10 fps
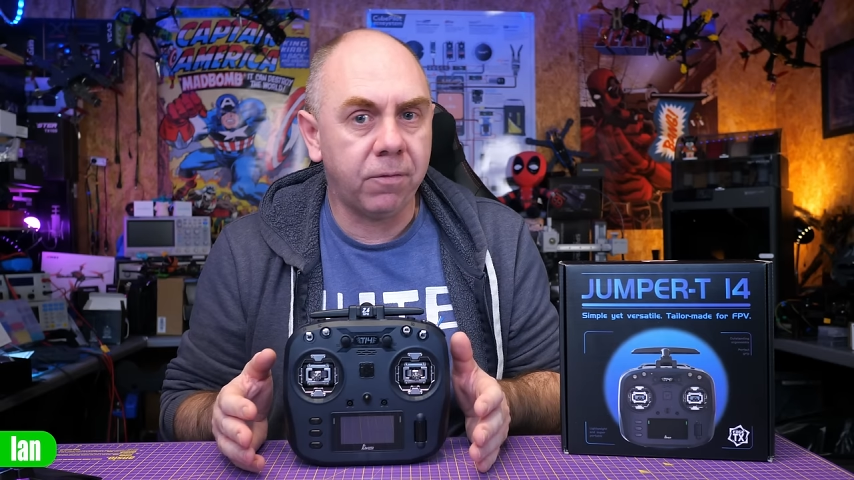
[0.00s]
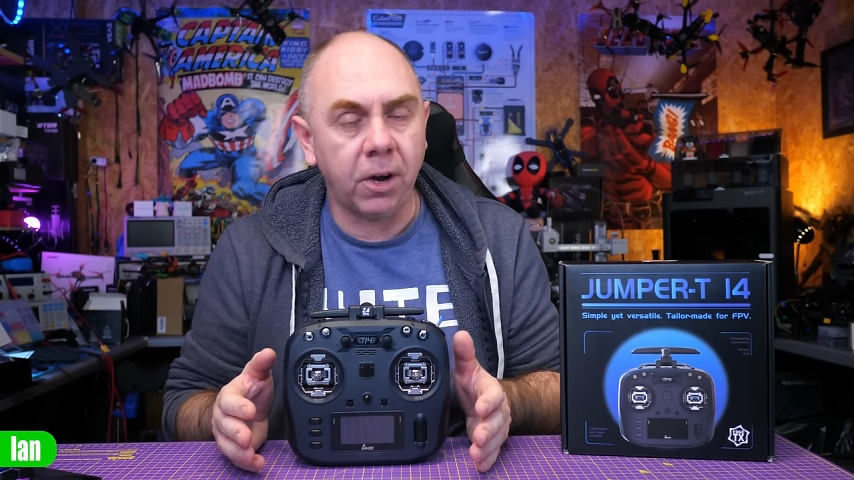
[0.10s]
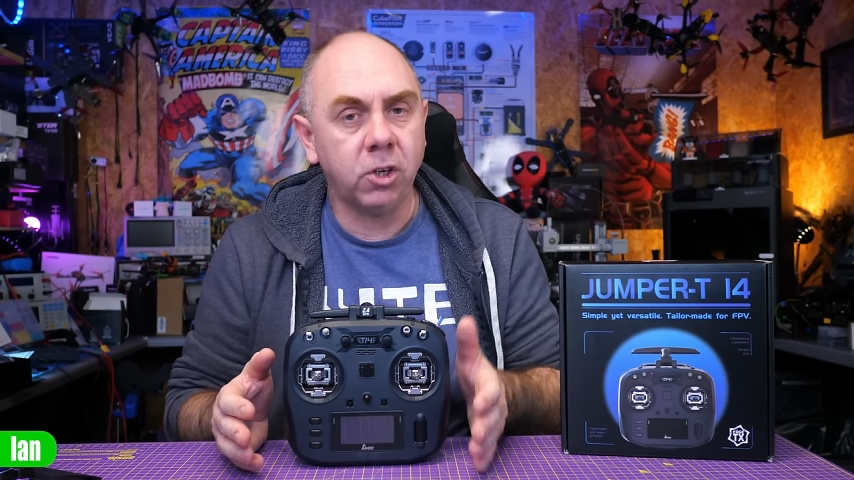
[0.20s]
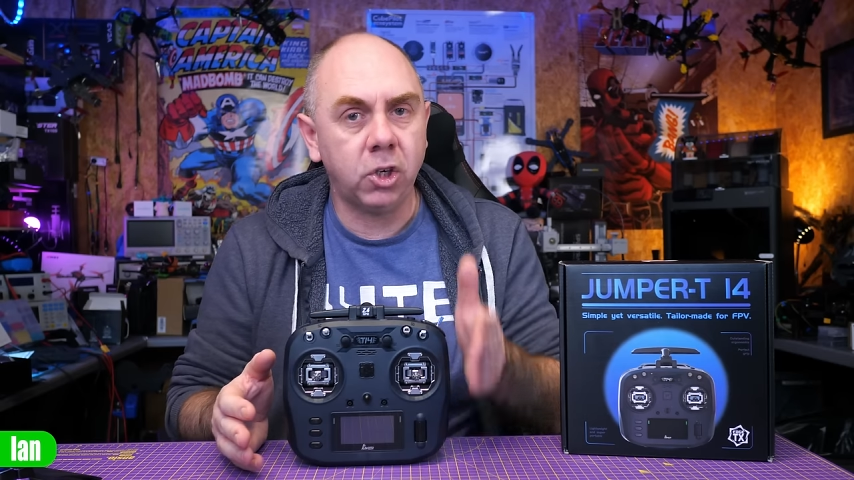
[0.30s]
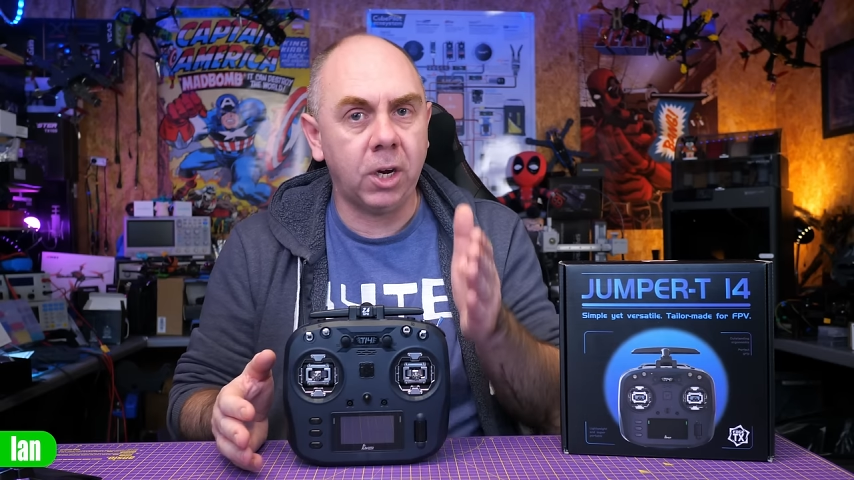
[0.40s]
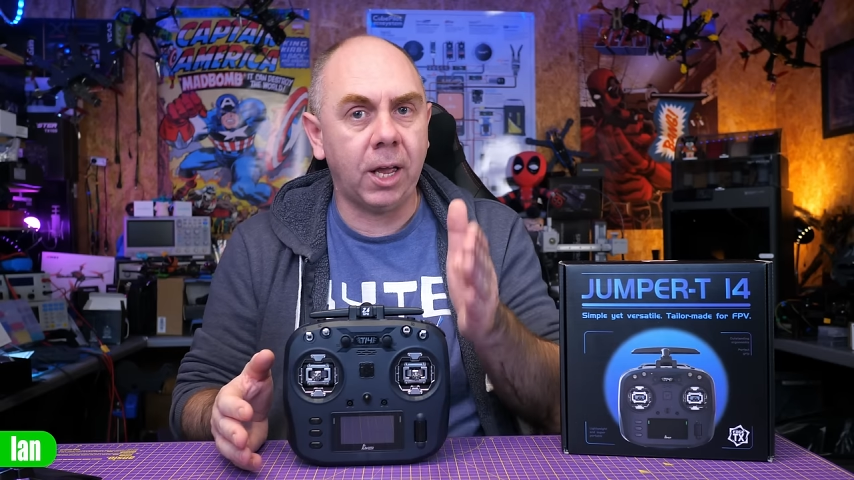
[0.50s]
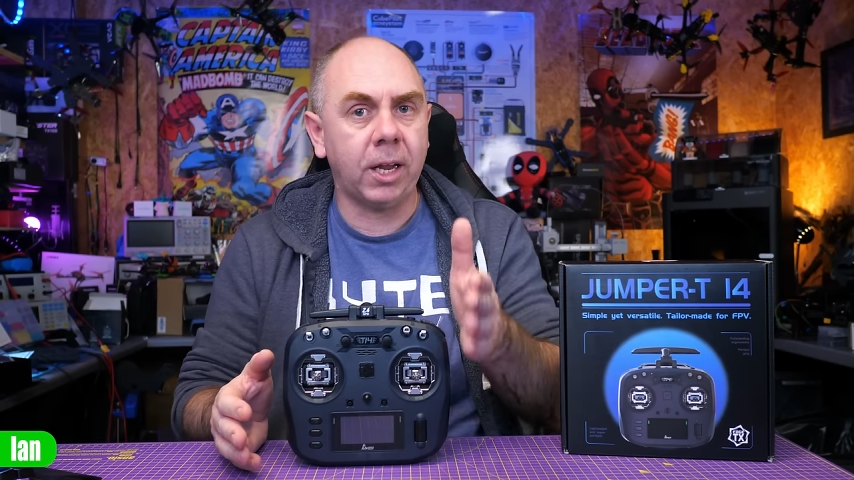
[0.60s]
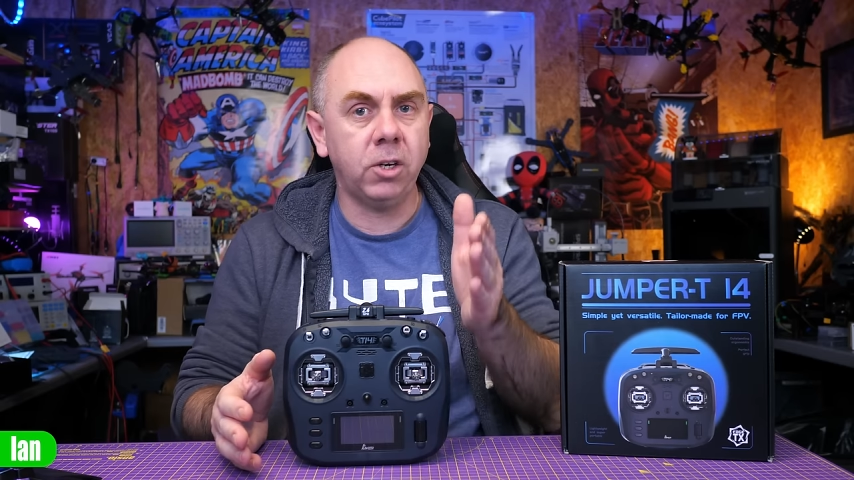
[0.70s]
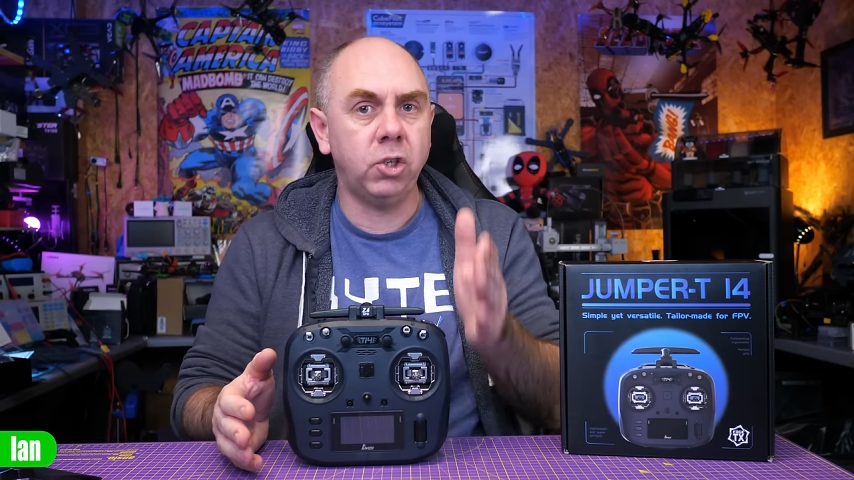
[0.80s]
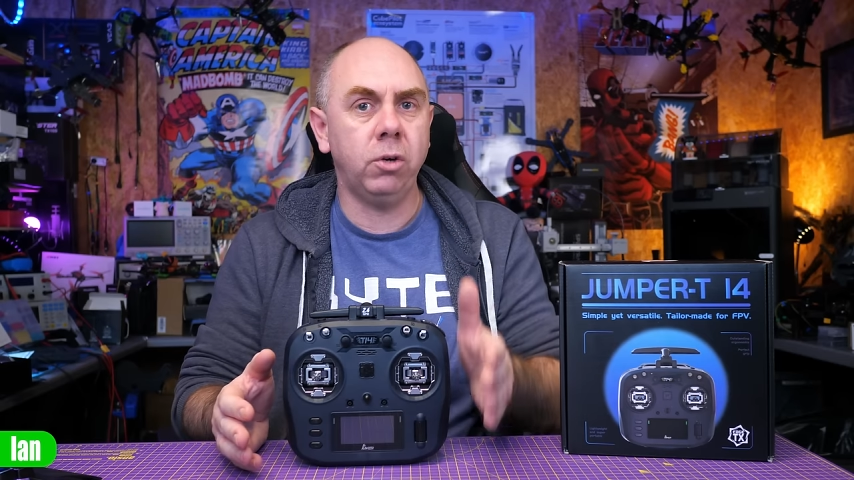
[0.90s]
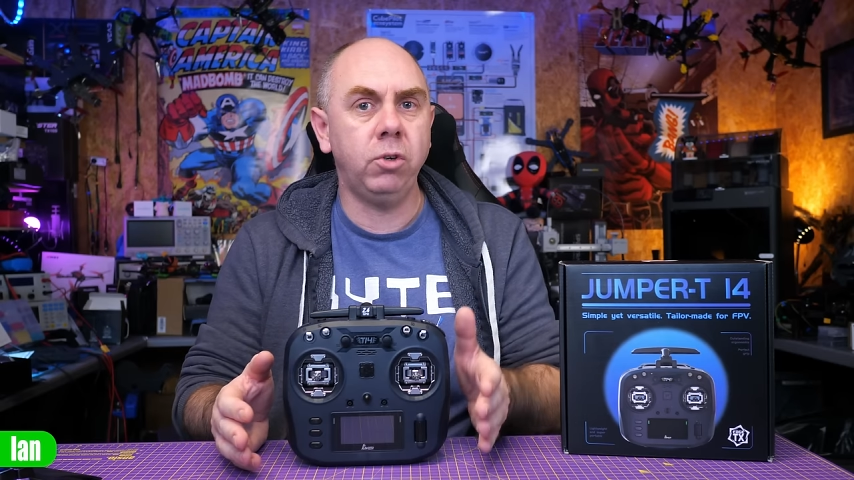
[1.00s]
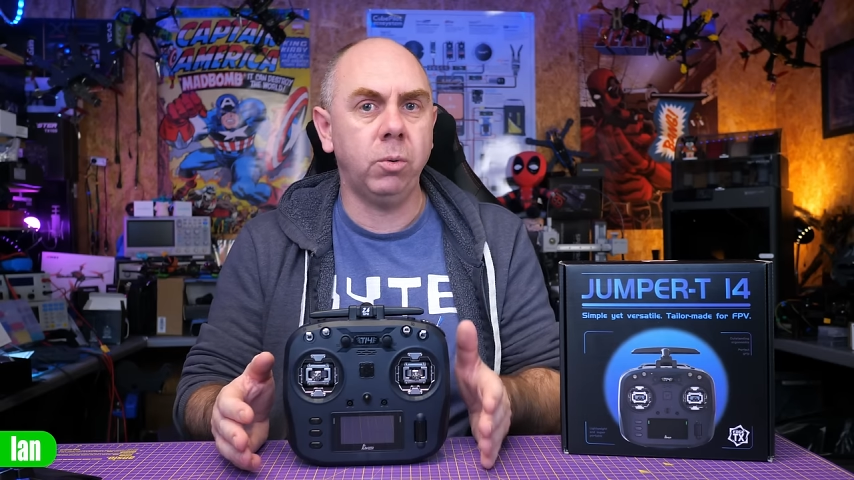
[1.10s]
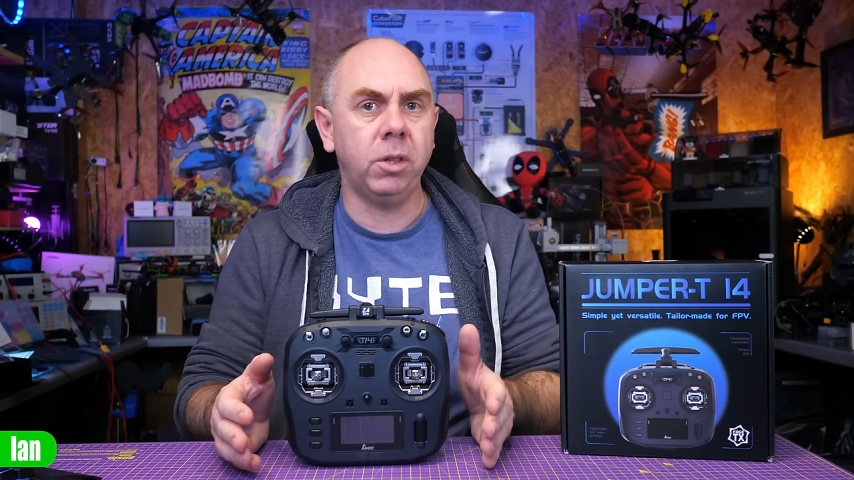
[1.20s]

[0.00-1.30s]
function like I showed you